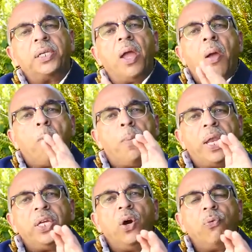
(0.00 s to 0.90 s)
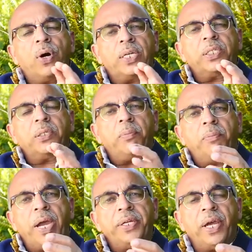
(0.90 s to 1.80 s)
is, many of us
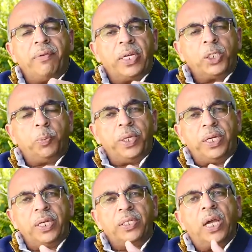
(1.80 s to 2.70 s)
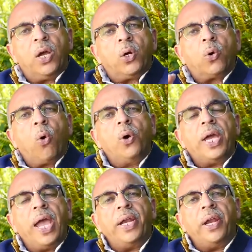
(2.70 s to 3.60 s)
might have experienced
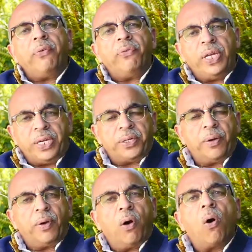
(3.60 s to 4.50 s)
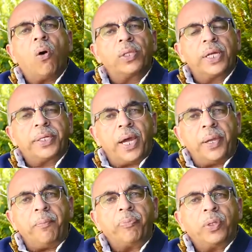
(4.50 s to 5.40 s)
cold hand and feet all the
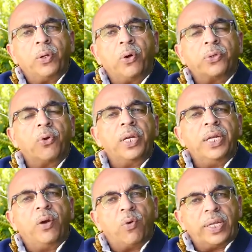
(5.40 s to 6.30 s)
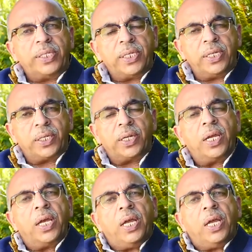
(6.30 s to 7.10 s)
time, not only in a one season,